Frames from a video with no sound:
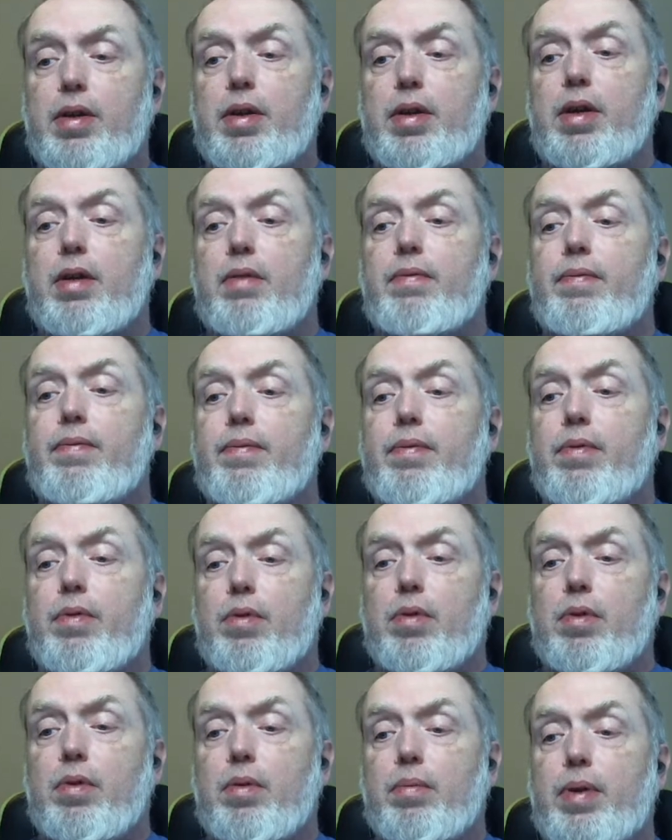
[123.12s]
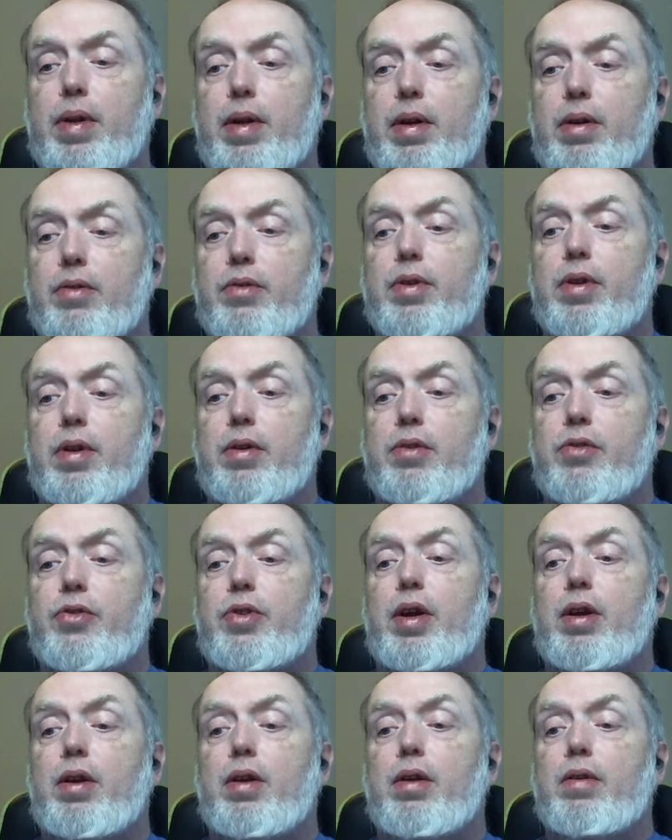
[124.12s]
enough for players to
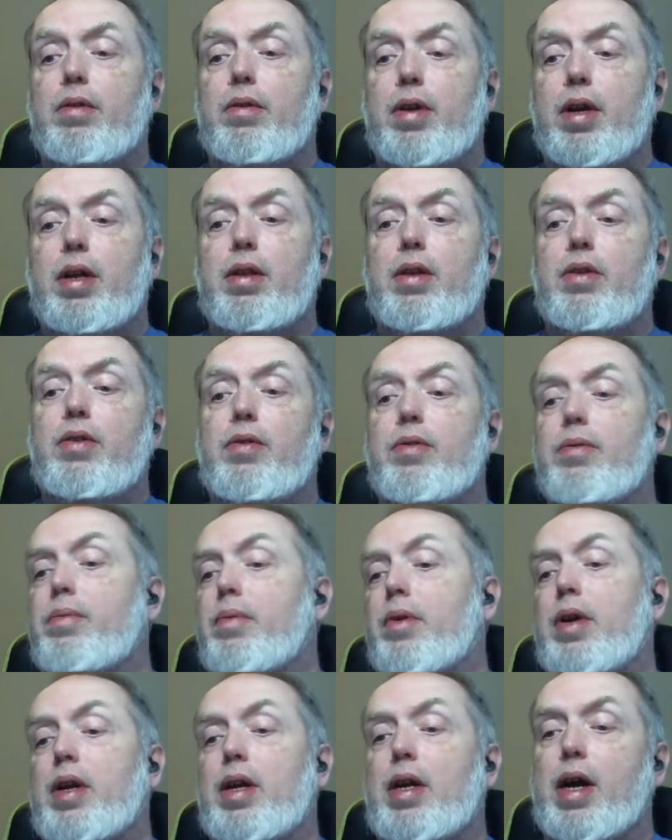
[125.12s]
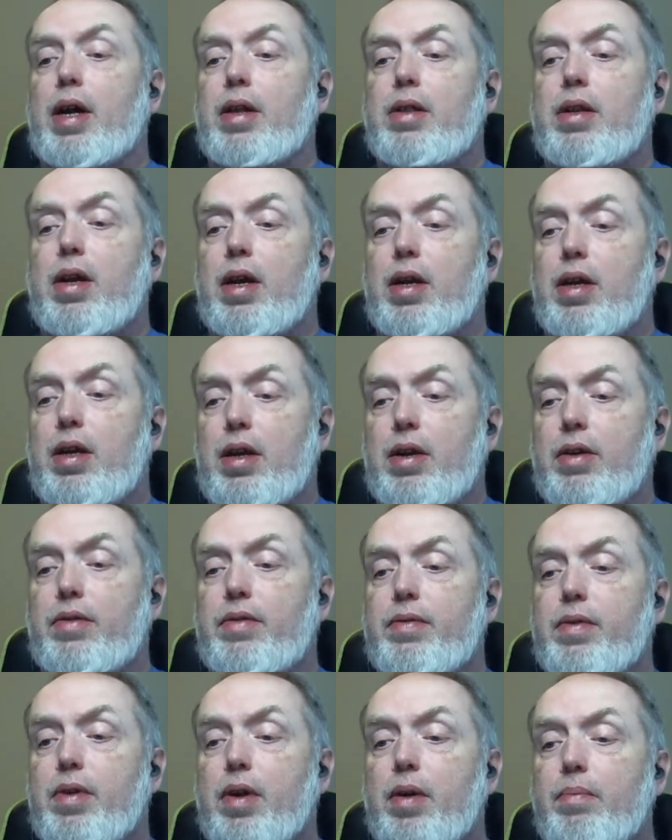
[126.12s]
understand, okay, this is where he got the ideas
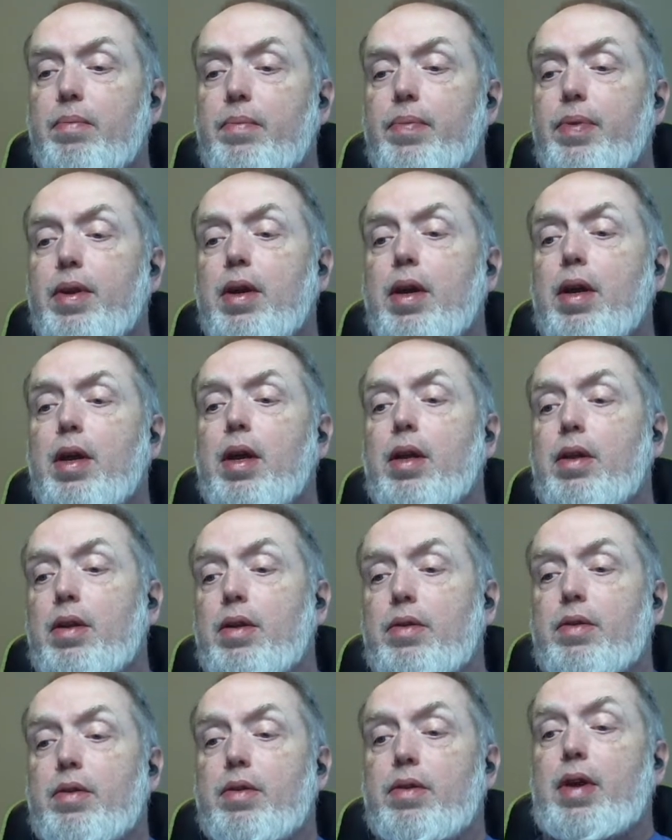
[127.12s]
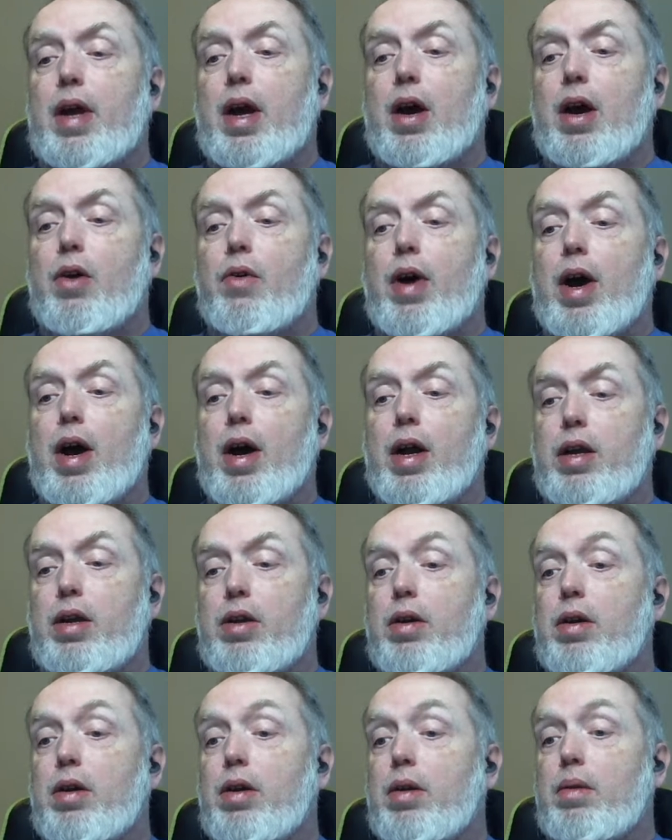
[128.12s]
from. This is how I
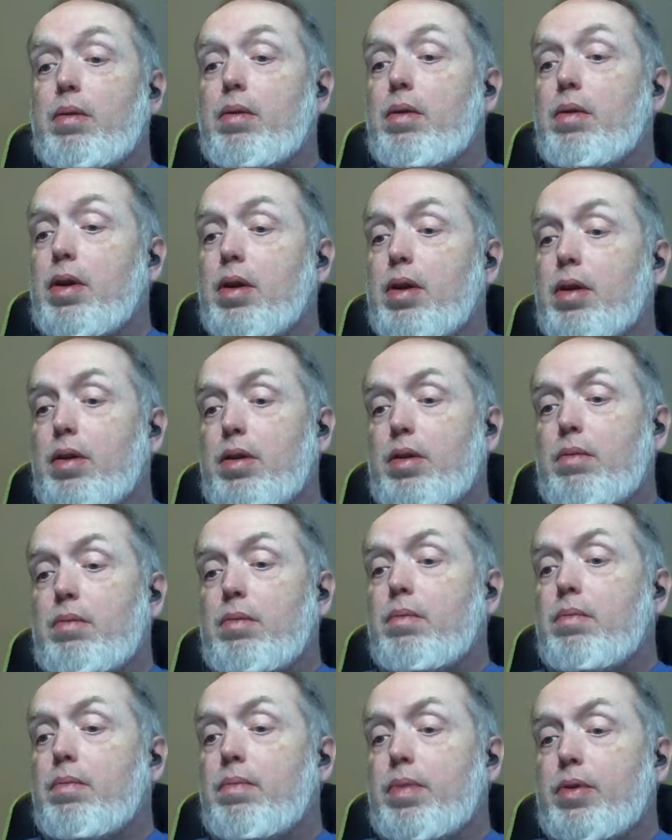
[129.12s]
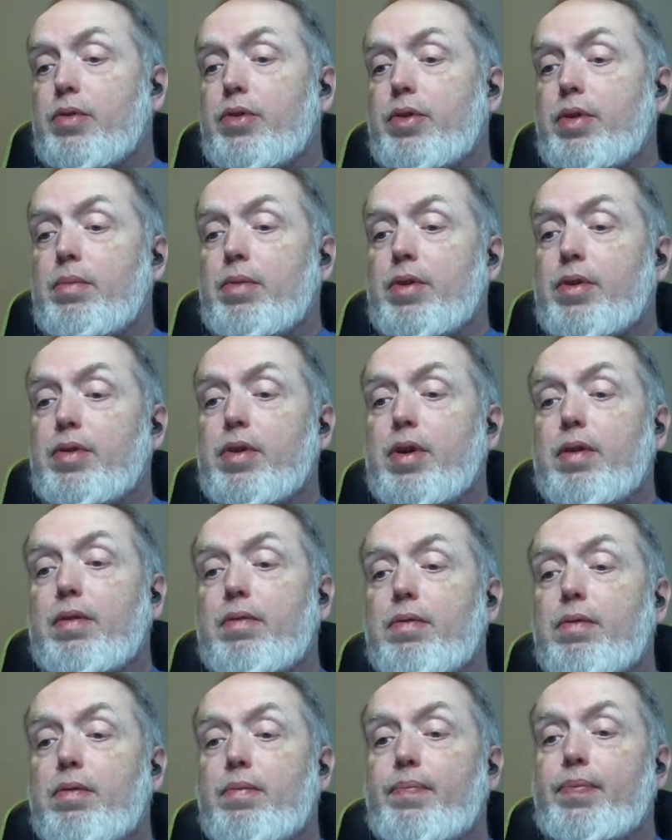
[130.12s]
could, personally myself,
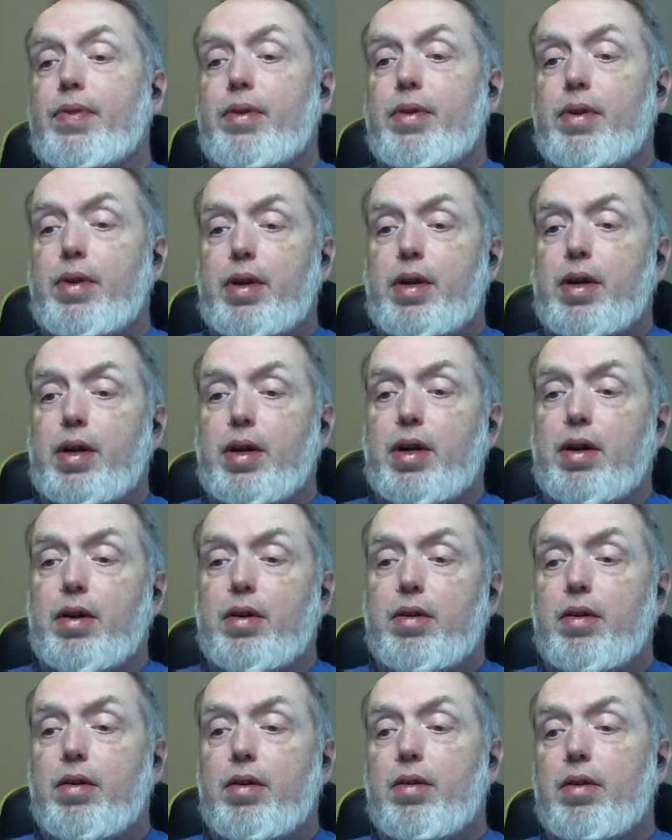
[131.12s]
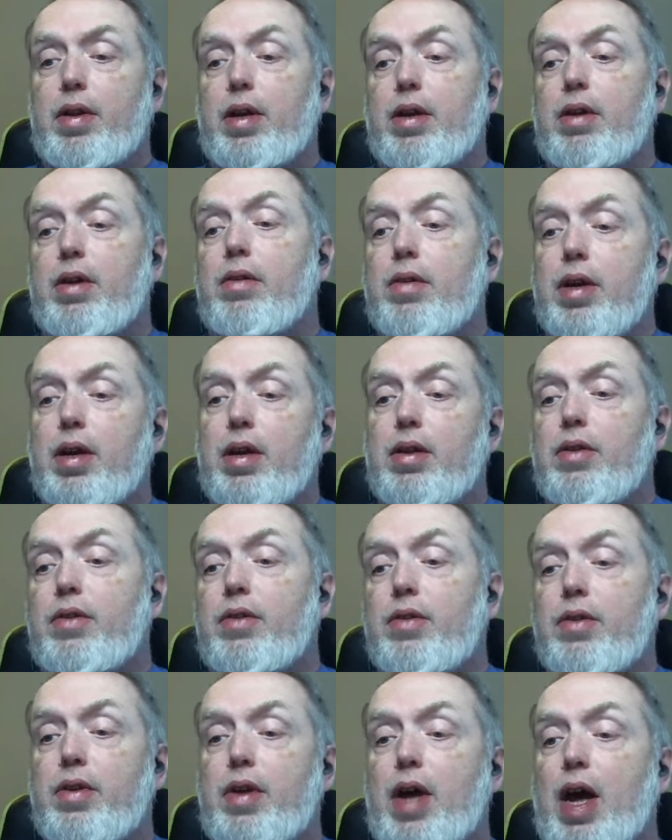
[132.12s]
look at a character and go like, okay, this
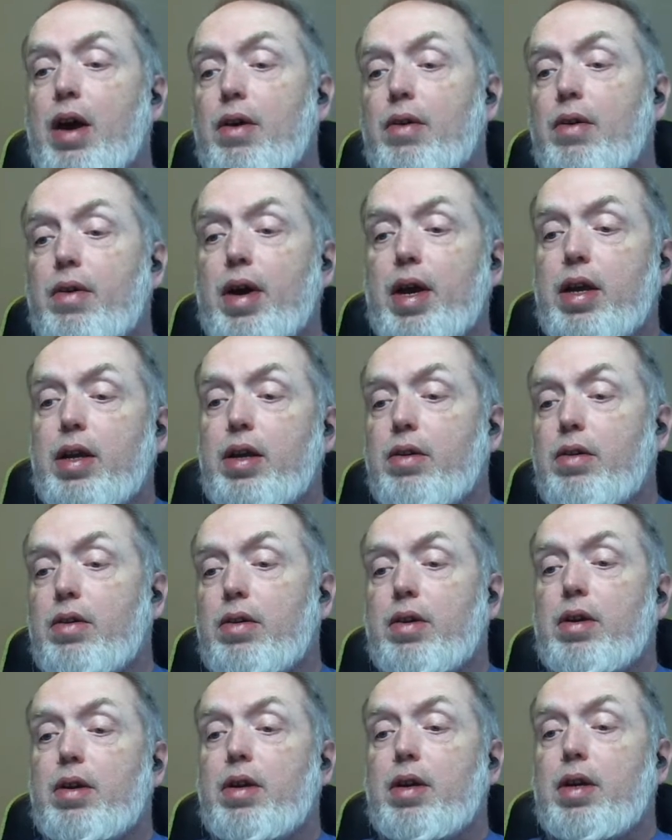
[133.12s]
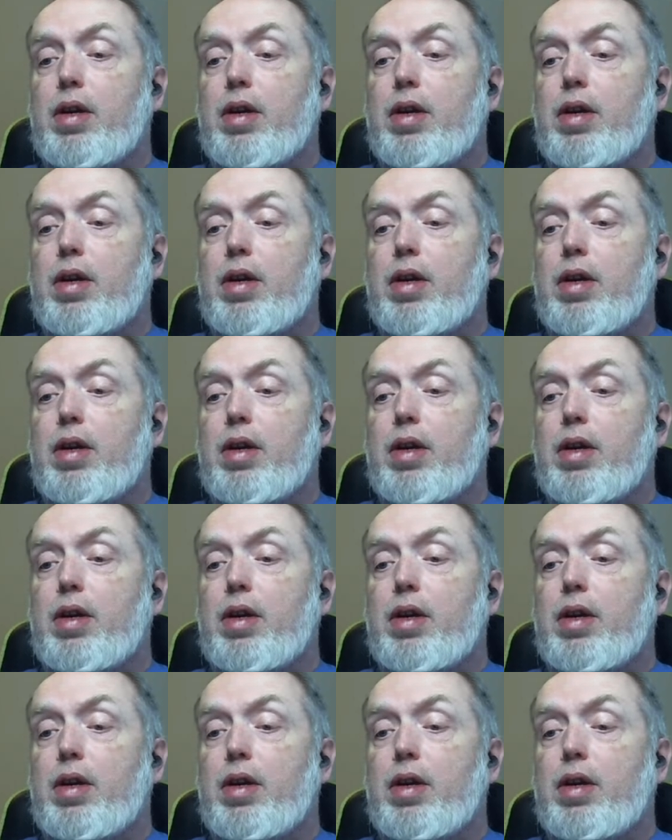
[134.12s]
is how I could